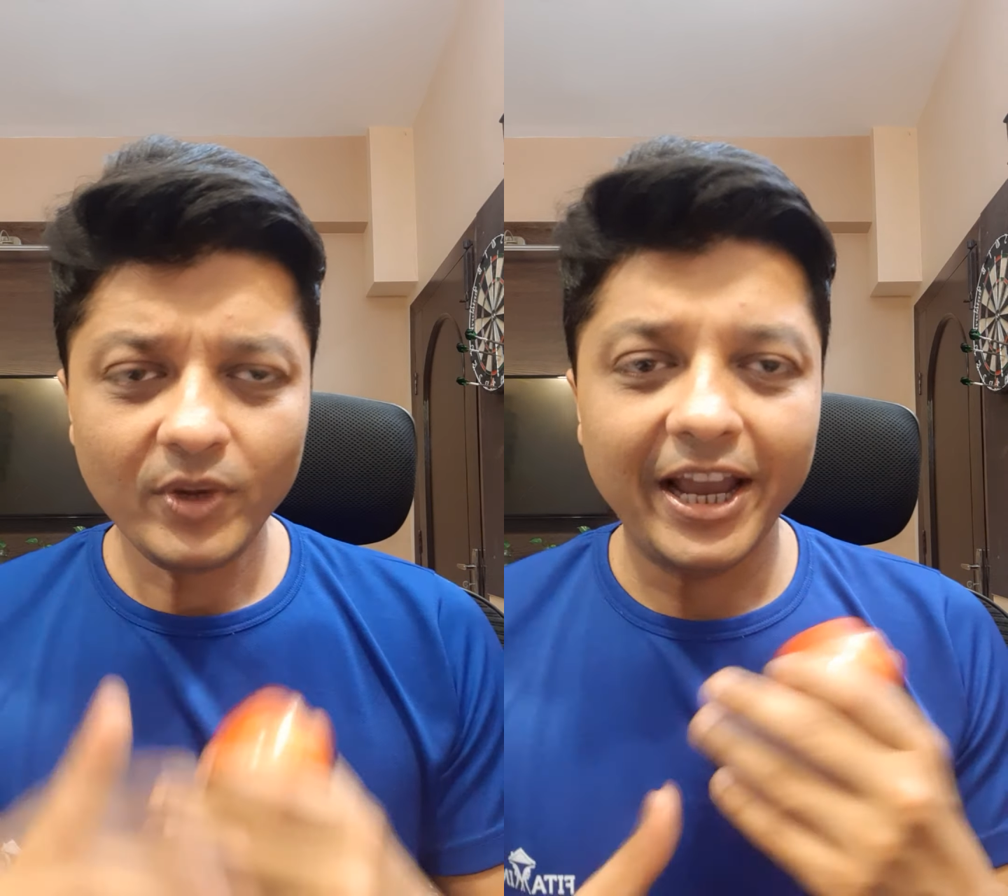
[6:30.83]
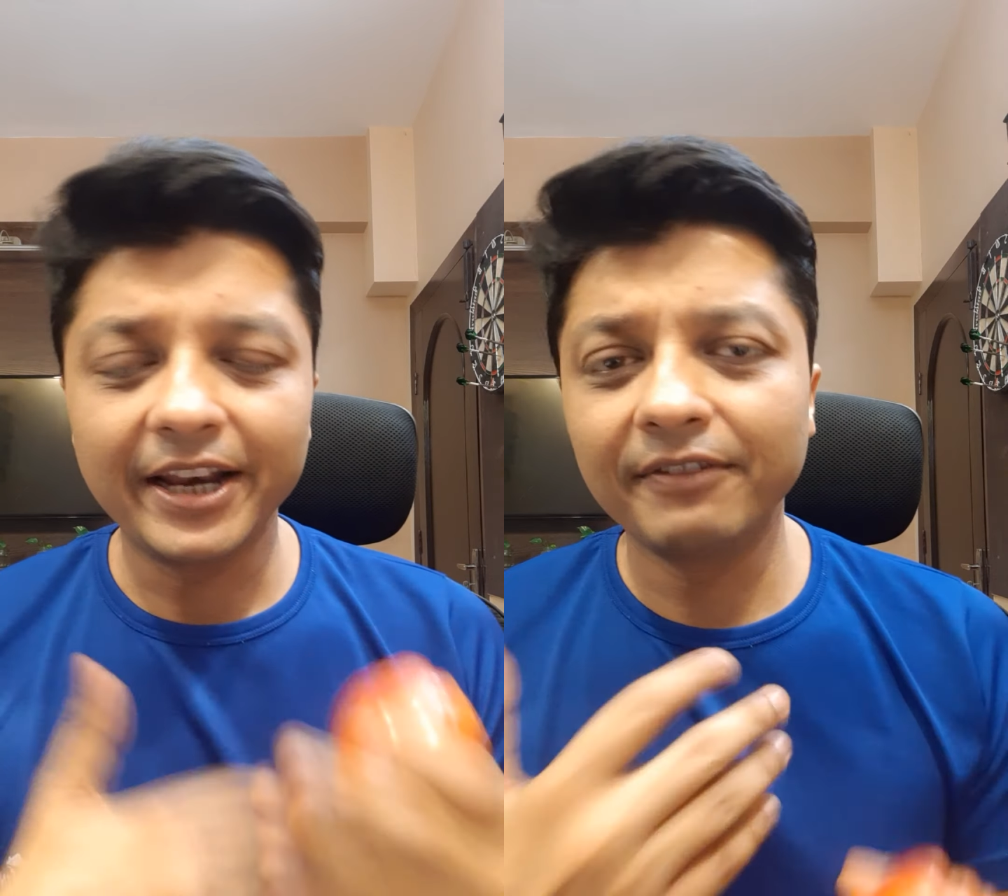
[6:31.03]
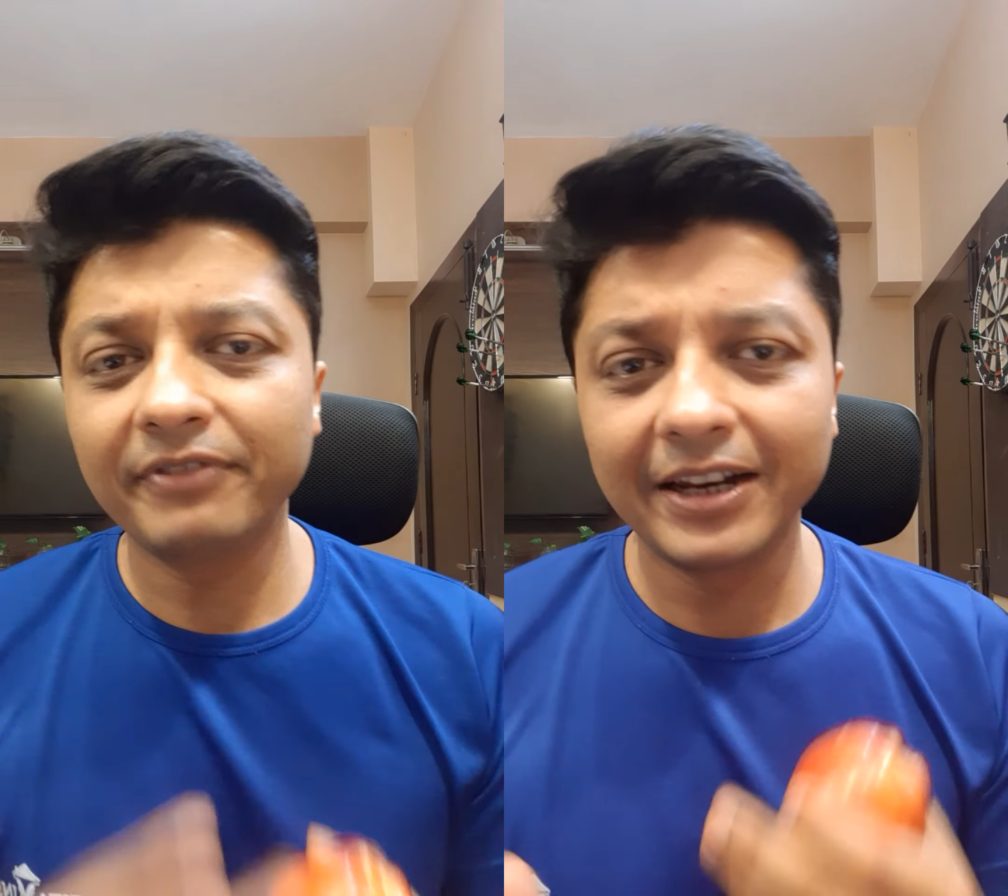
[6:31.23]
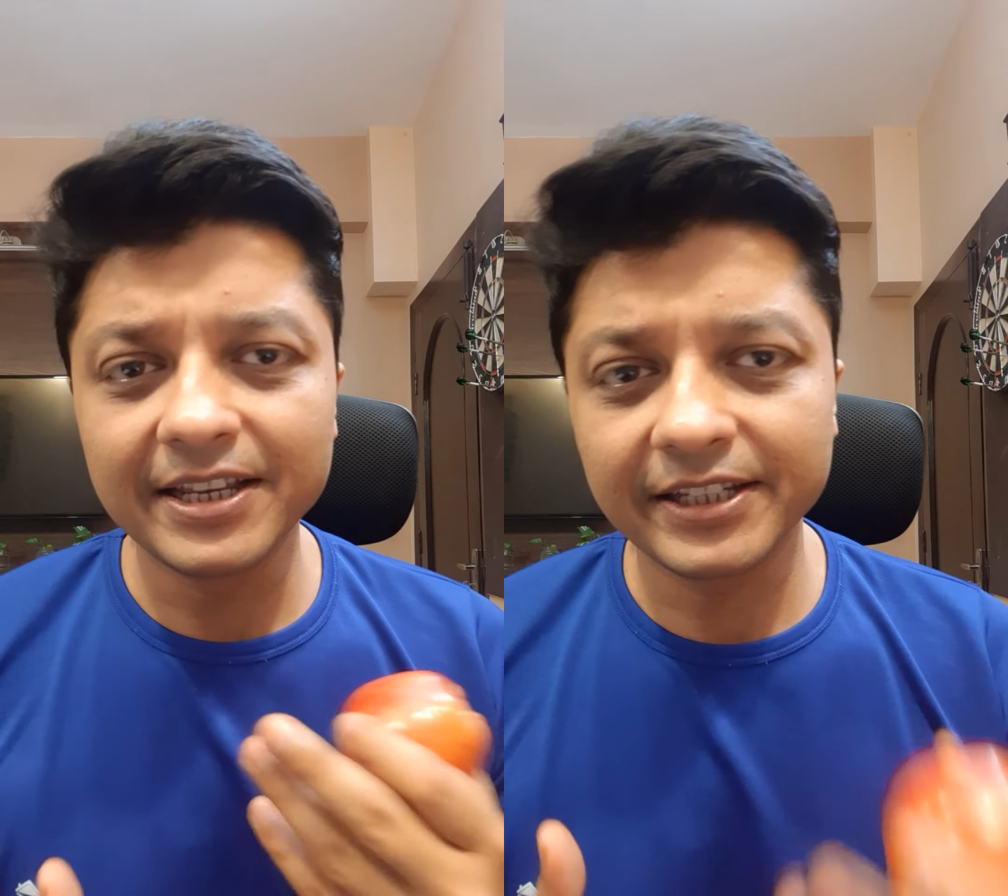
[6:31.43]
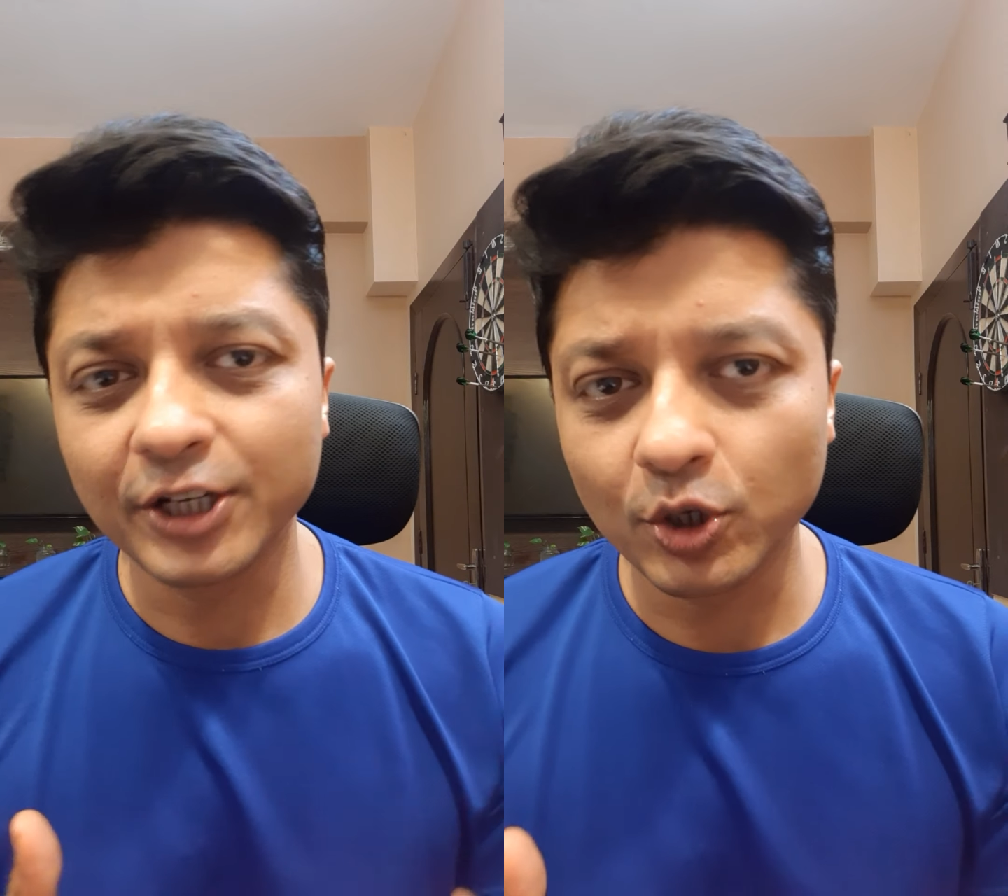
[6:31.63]
And if we
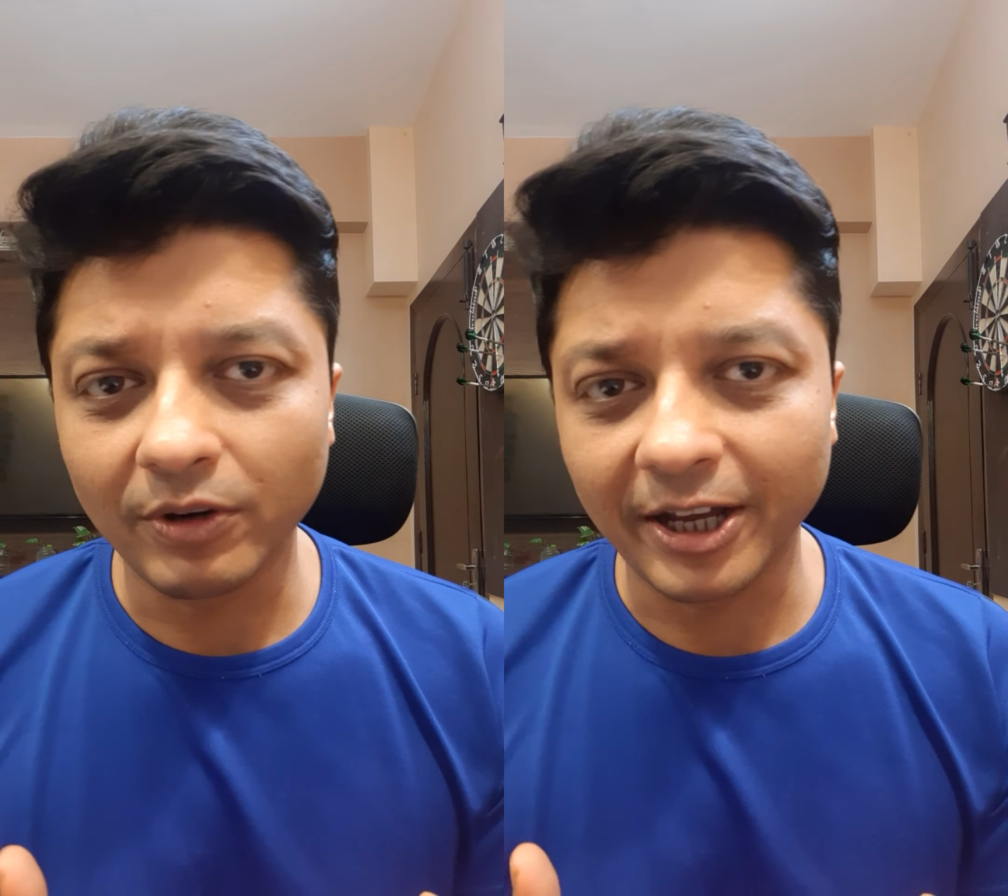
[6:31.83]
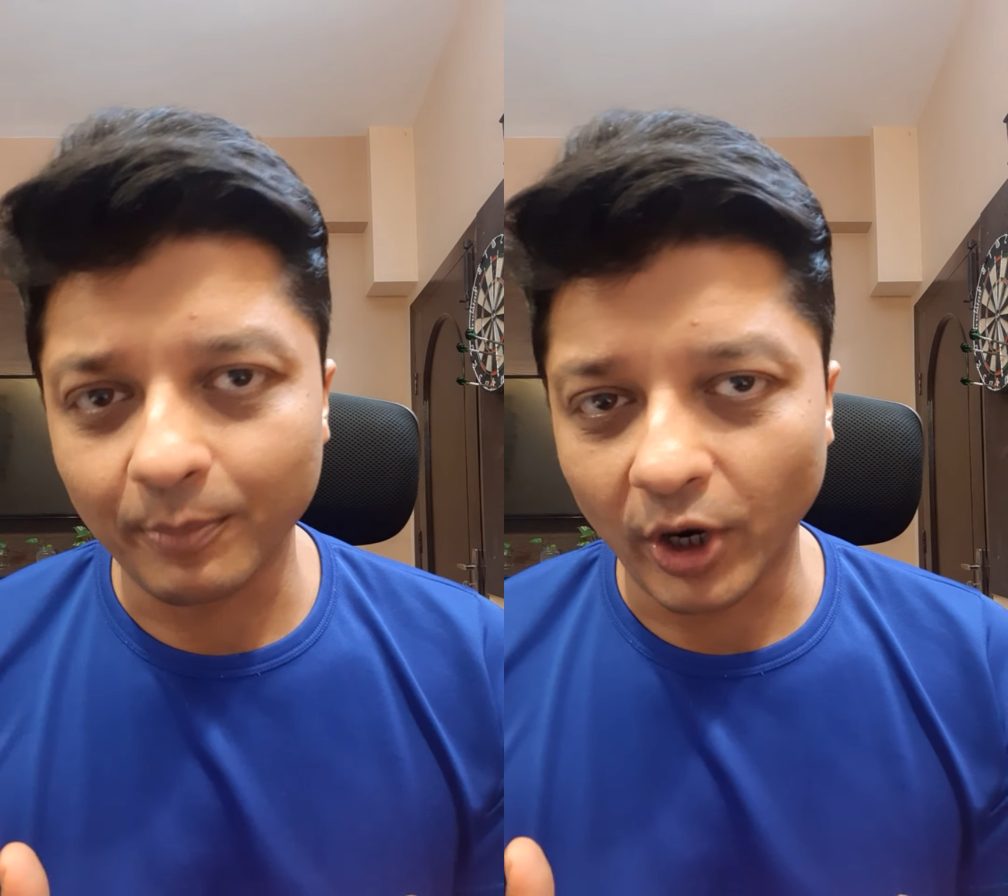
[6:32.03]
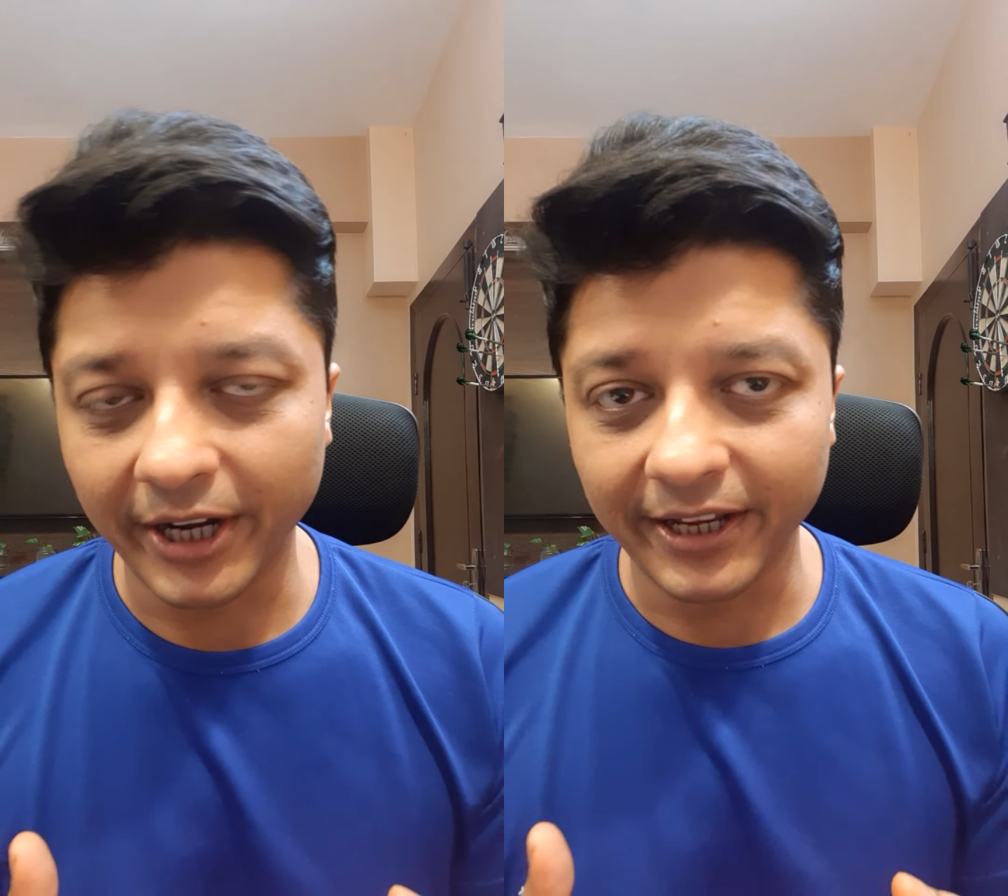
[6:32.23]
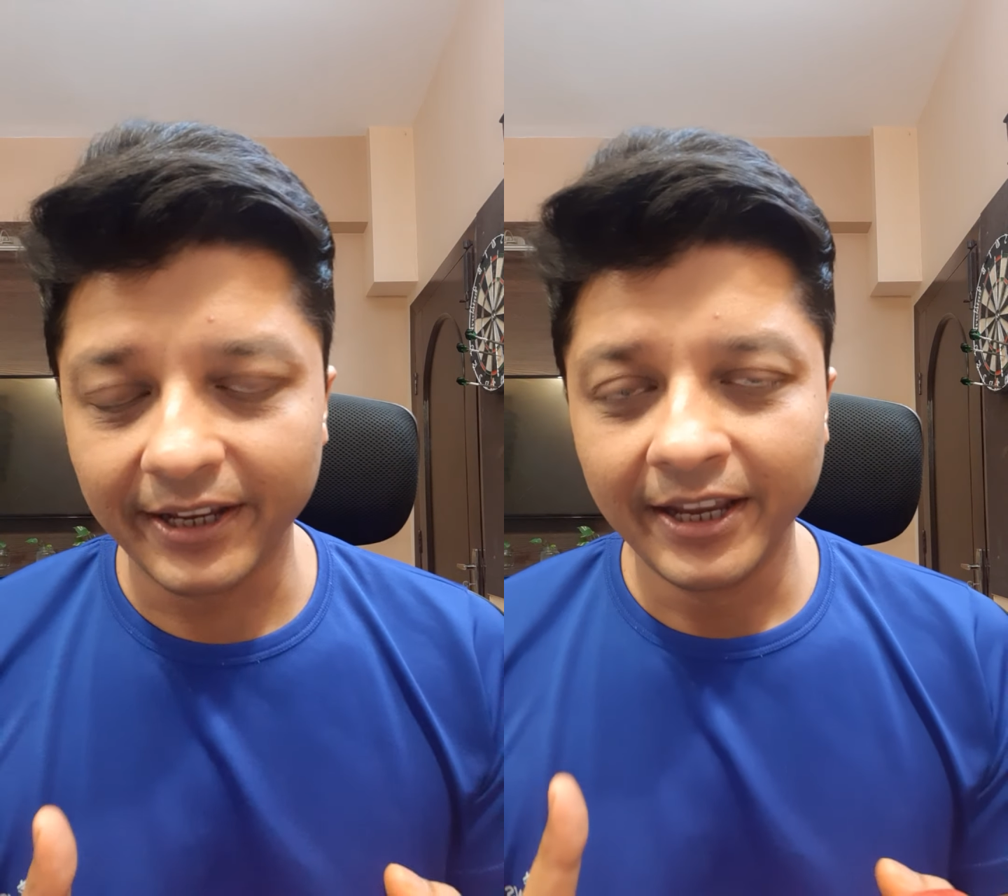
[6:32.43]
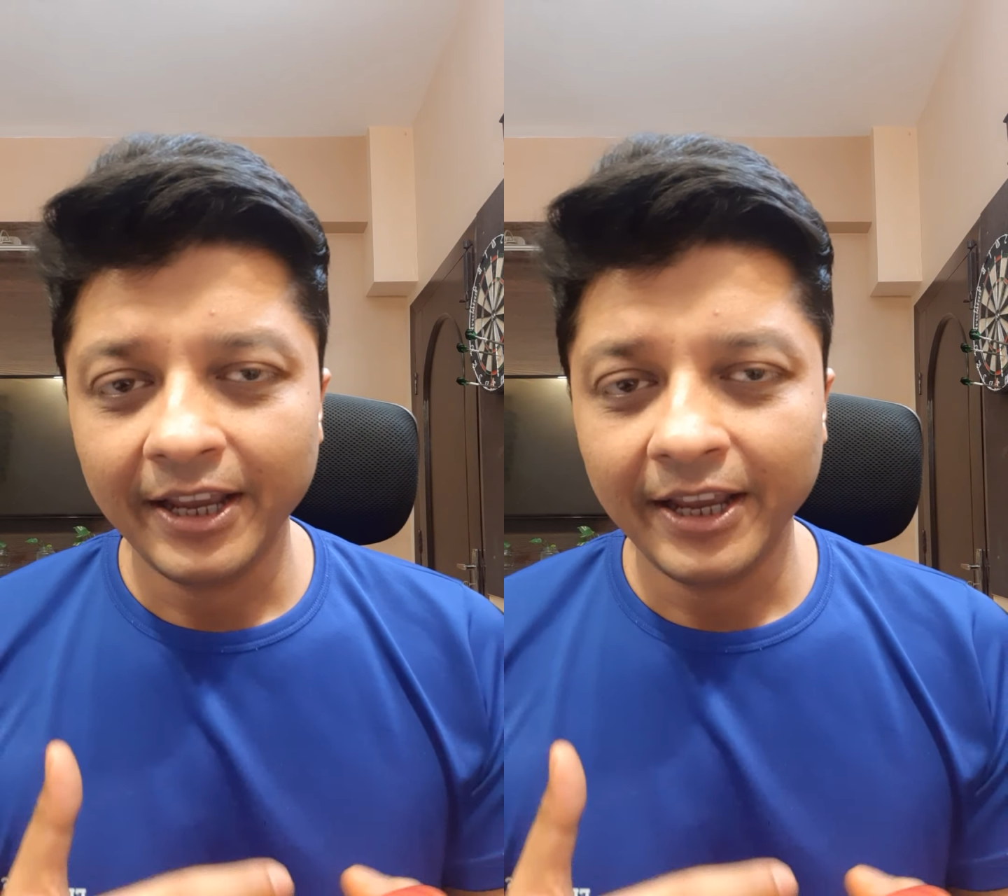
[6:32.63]
listen to our body,